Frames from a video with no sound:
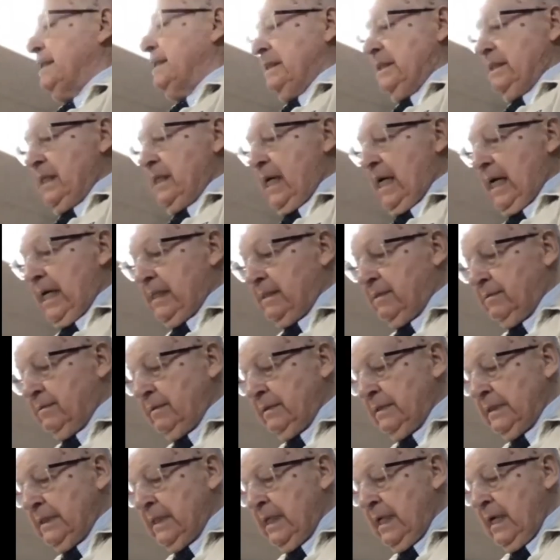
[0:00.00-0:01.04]
life.
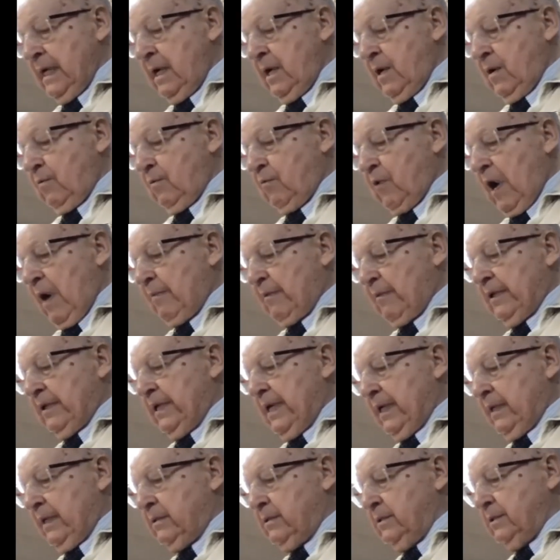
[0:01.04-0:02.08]
Robert
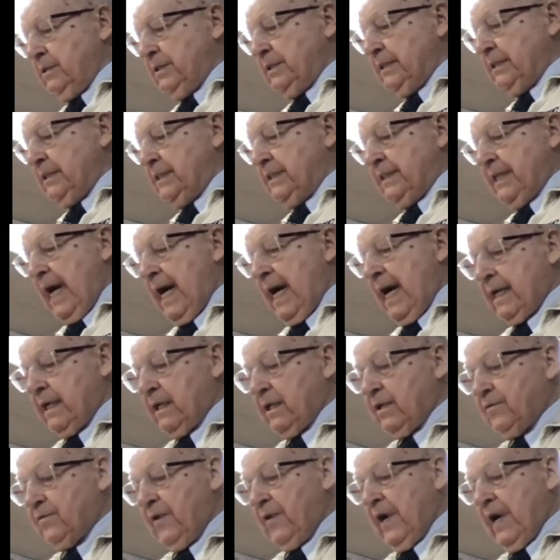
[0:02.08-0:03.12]
Nichols, the
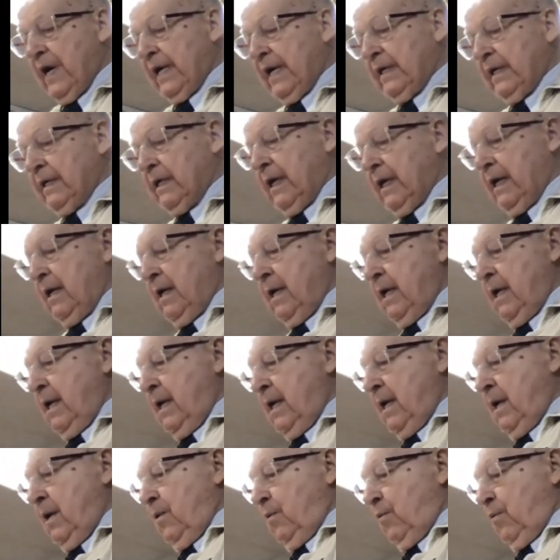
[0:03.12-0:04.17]
satisfying life.
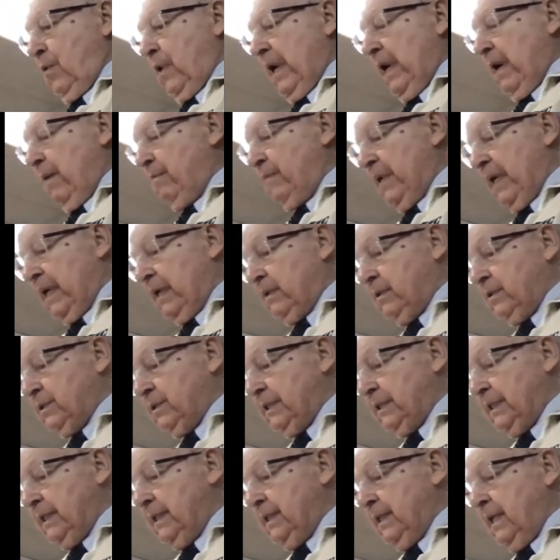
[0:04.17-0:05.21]
William
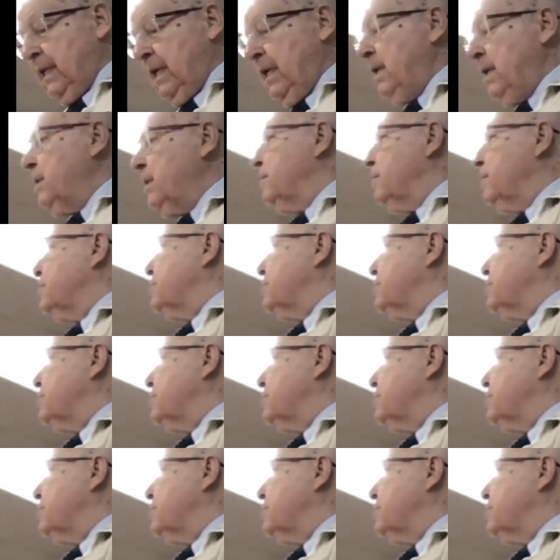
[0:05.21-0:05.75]
Nicholson, the